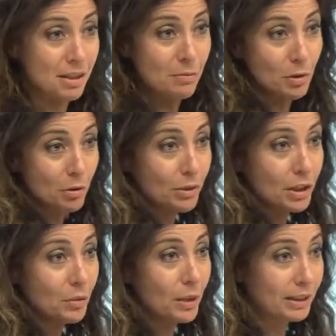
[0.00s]
These were
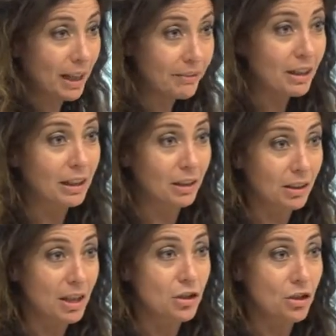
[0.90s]
already quite heavy
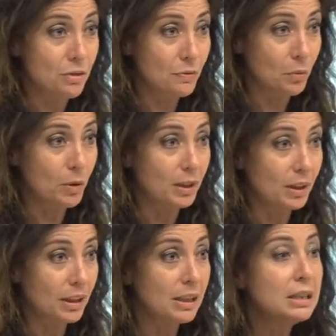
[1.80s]
calculations for
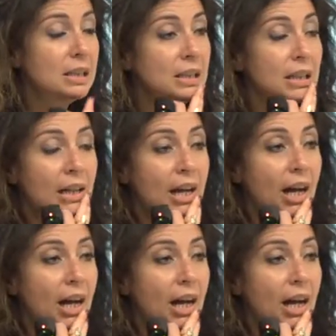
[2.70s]
1D. Huh? Okay.